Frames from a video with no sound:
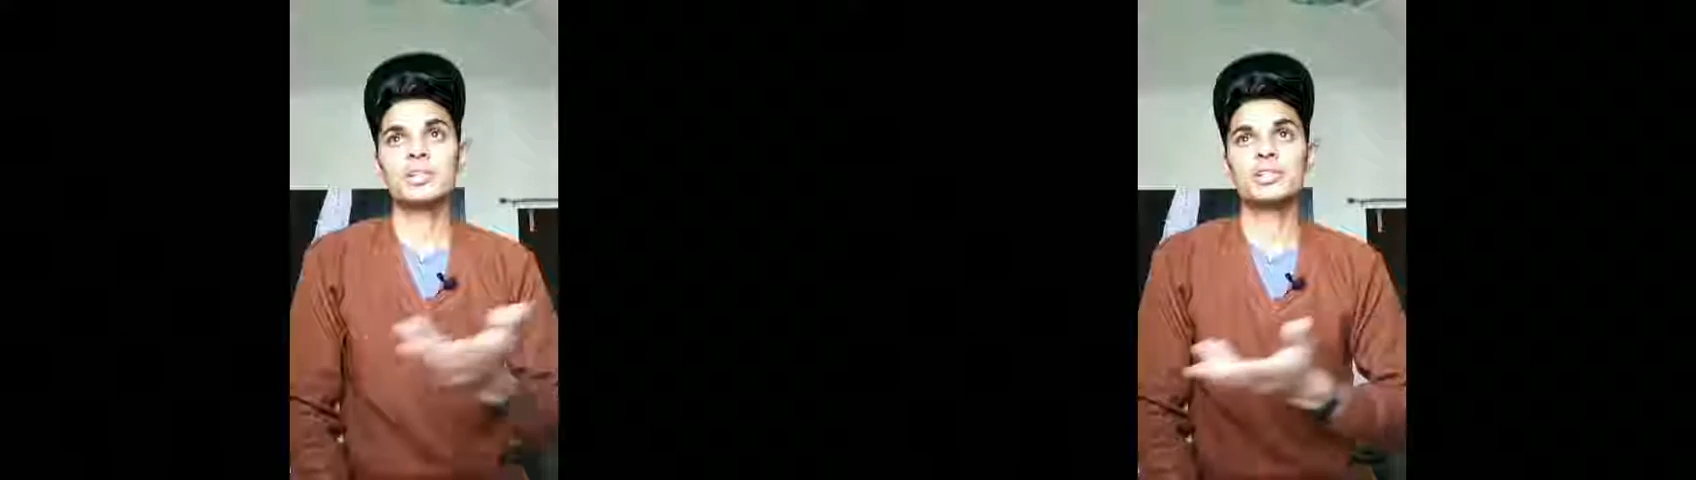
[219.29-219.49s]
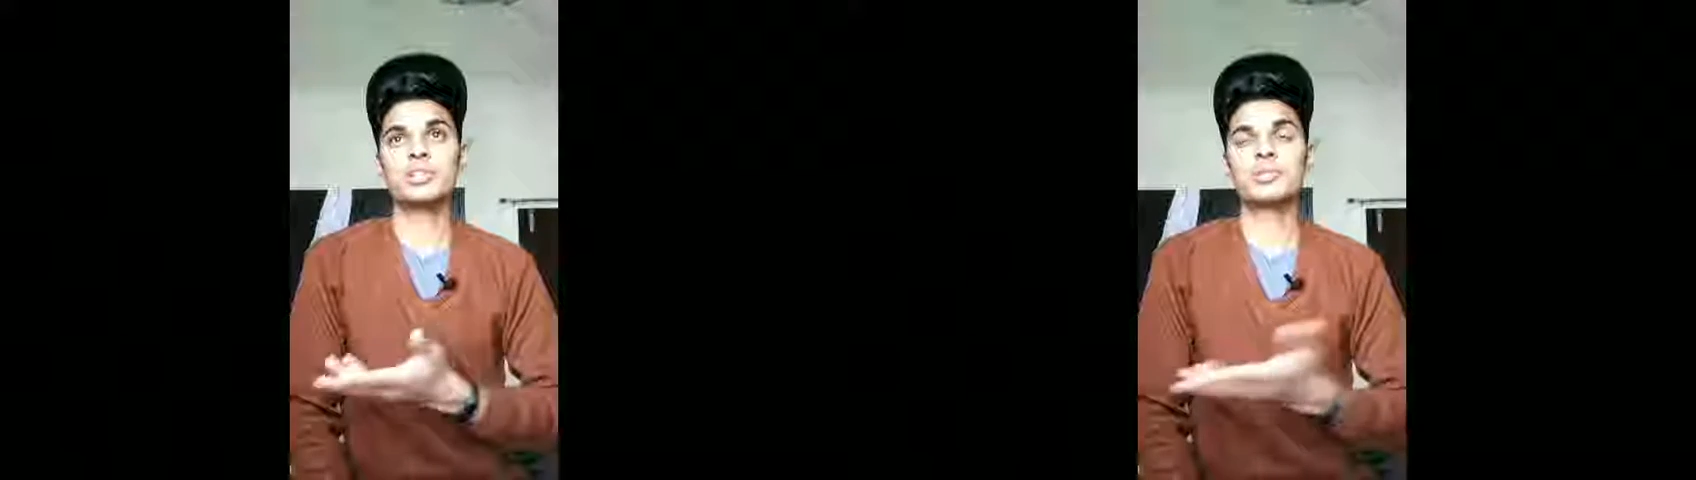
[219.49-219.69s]

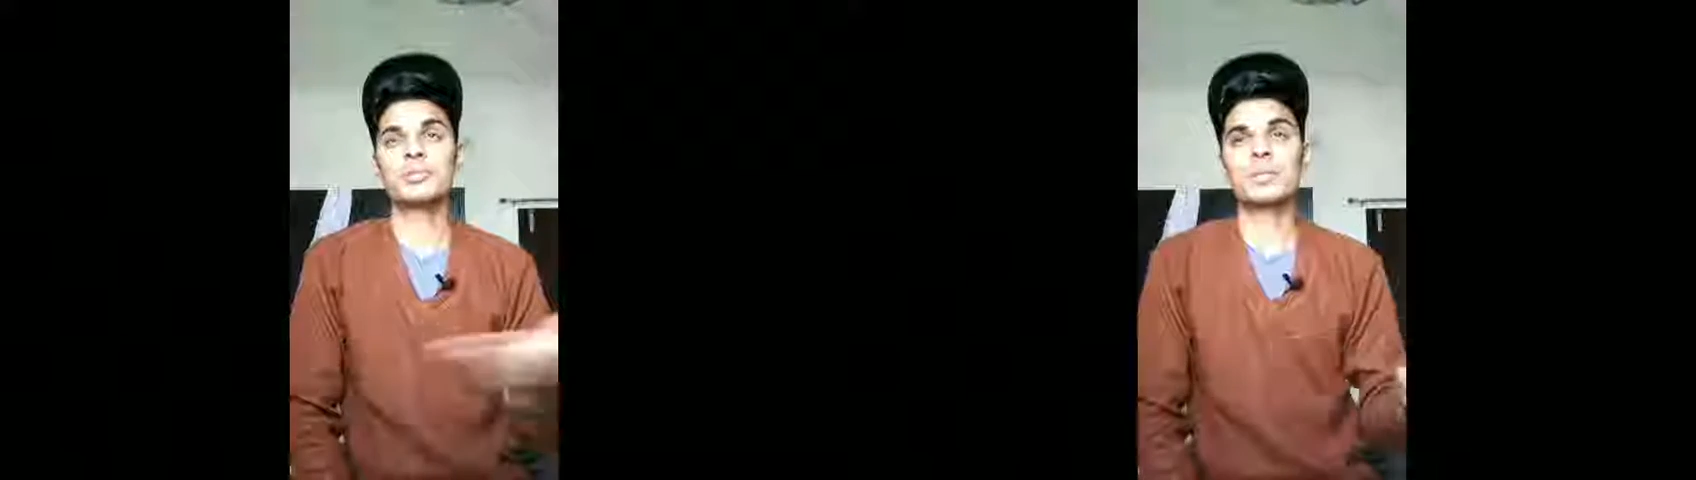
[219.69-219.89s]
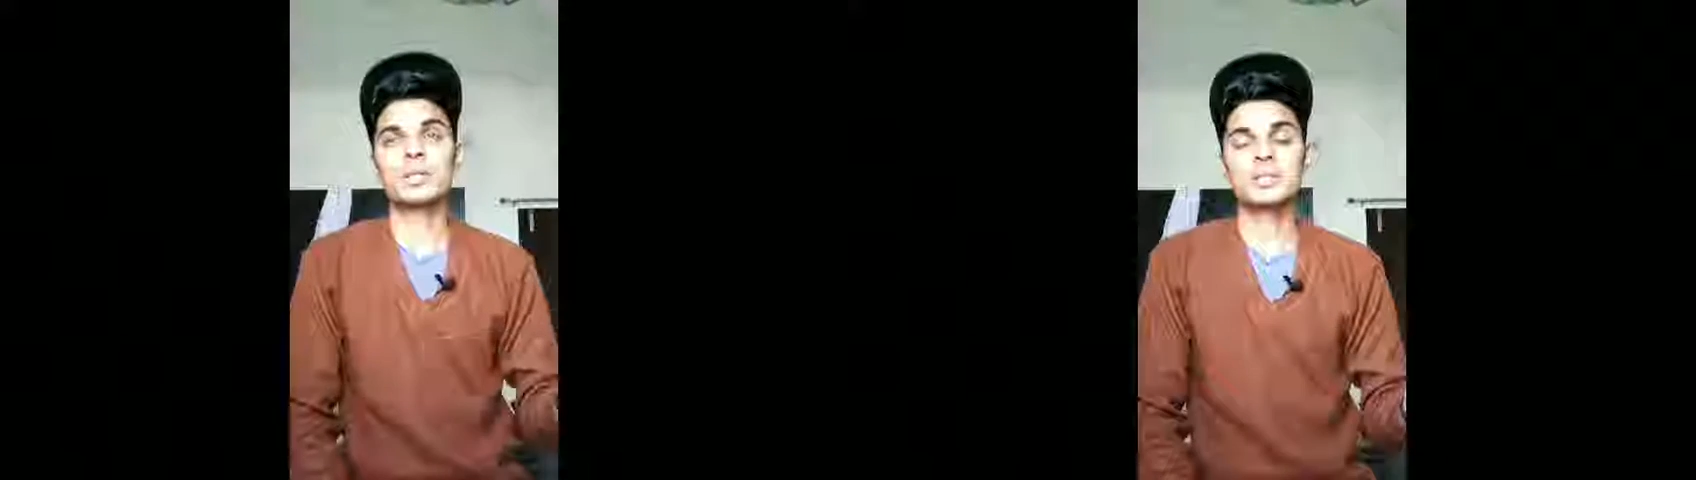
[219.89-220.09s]
he
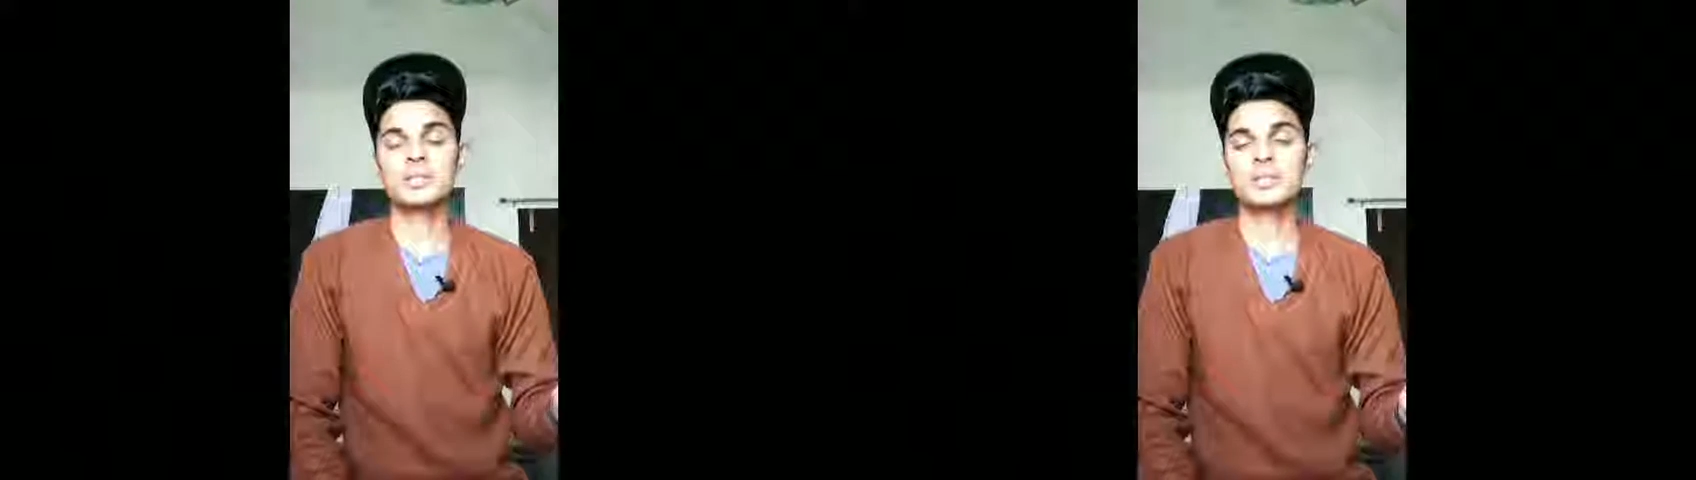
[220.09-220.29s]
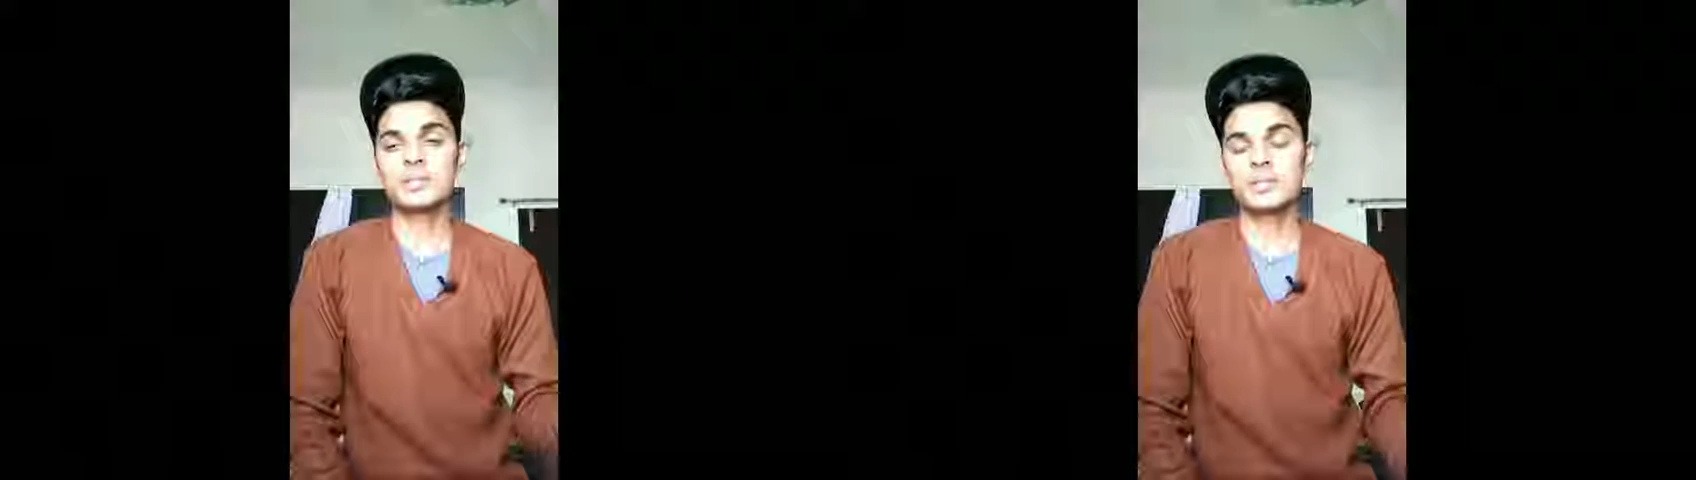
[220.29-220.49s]
just
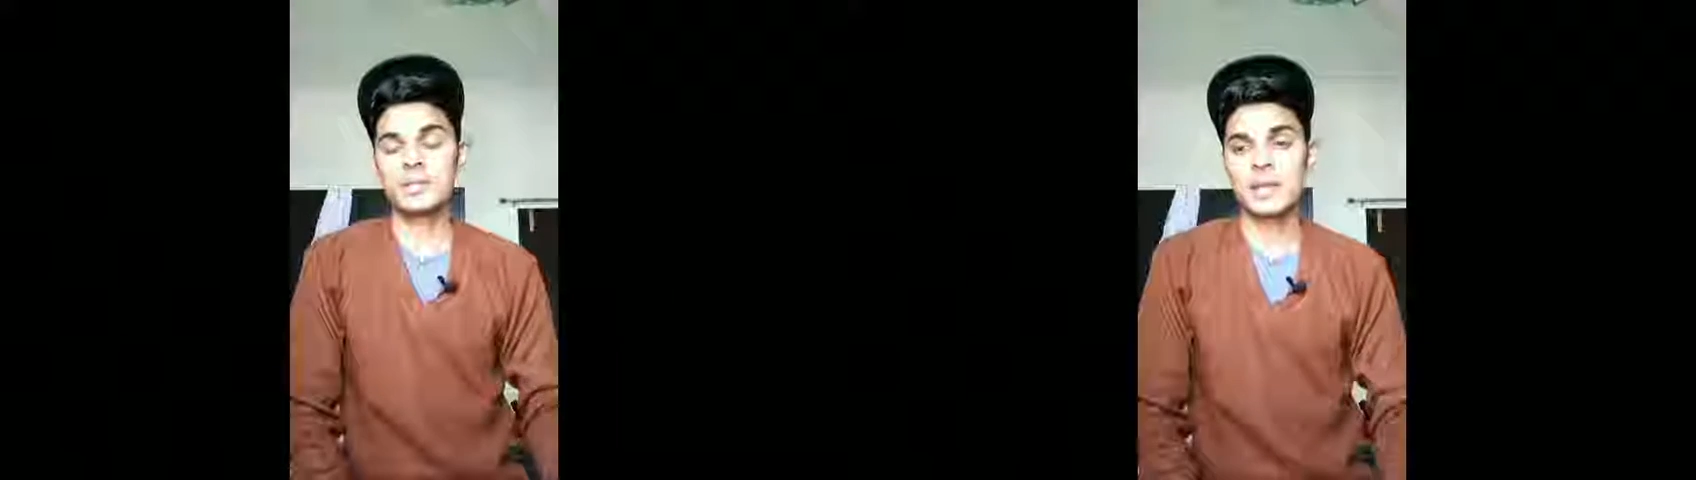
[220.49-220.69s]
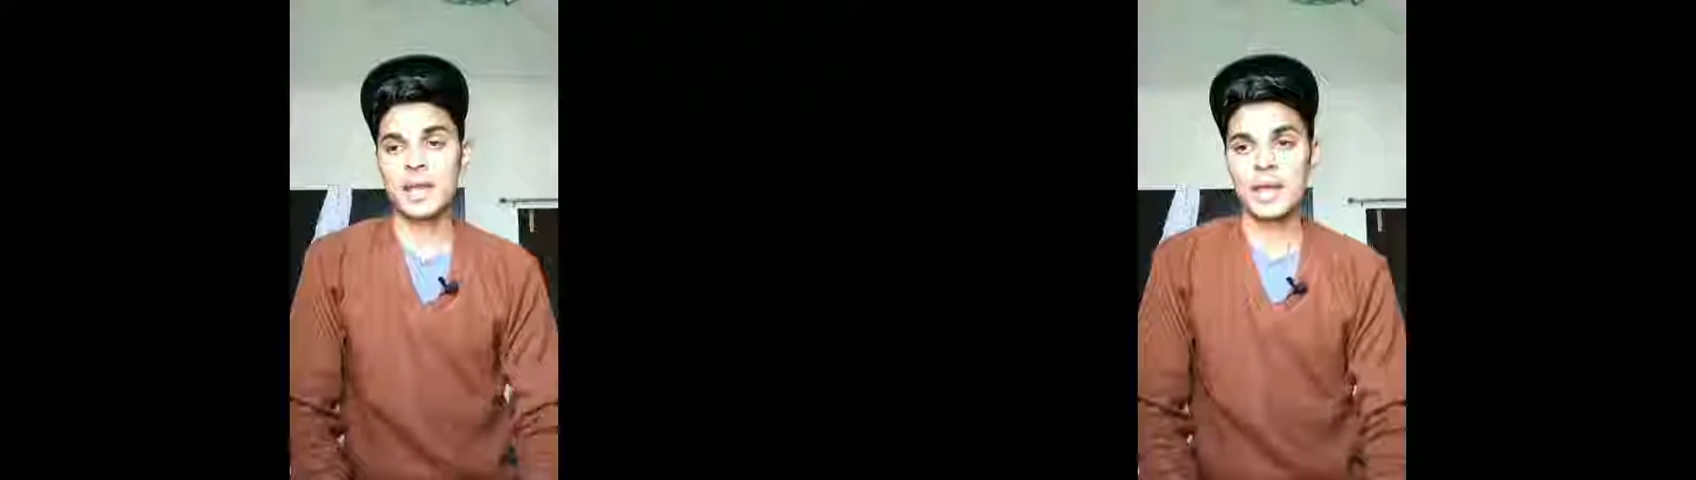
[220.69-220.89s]
runs